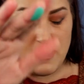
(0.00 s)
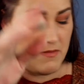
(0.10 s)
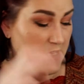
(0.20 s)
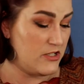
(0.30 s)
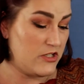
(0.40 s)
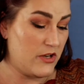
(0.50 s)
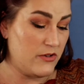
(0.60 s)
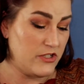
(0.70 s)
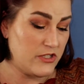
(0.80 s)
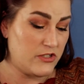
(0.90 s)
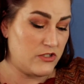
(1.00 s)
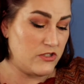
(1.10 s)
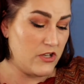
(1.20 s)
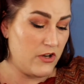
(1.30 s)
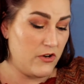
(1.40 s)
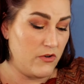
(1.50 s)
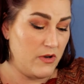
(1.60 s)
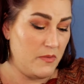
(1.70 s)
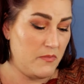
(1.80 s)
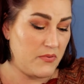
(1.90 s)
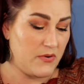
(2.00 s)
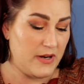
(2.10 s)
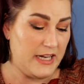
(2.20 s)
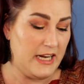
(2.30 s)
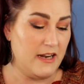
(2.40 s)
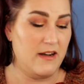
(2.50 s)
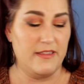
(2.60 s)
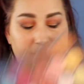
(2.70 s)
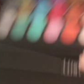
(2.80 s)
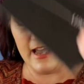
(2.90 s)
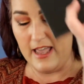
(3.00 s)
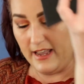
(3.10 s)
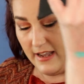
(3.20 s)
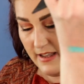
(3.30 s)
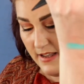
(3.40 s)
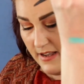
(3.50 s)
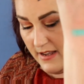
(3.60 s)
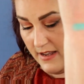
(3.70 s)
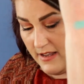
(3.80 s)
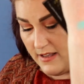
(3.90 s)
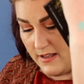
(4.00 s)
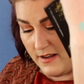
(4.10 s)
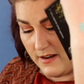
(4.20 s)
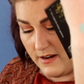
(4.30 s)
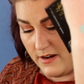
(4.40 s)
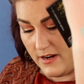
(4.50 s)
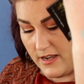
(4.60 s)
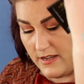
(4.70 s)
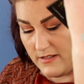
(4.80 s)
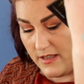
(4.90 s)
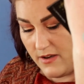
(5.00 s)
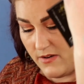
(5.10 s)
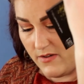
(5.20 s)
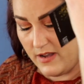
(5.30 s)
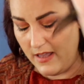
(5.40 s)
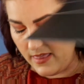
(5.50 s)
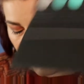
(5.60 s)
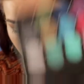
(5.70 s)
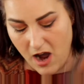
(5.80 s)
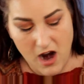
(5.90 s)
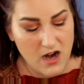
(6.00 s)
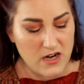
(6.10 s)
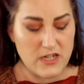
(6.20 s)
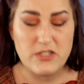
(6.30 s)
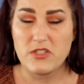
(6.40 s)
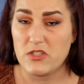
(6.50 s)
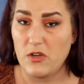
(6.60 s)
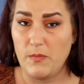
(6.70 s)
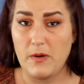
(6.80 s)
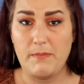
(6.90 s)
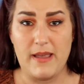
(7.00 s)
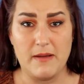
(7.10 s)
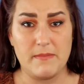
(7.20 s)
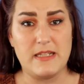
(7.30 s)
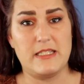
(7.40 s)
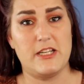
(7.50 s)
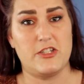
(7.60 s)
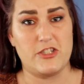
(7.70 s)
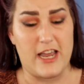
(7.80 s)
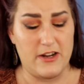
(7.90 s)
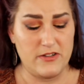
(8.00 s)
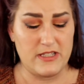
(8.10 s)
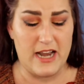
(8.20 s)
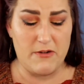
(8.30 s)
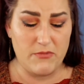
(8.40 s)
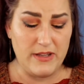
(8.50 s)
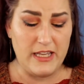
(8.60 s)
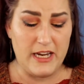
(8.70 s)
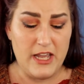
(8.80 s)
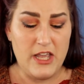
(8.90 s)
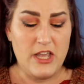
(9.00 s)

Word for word: but so just so pretty on the eye. There you guys go. They are super pigmented shadows and I really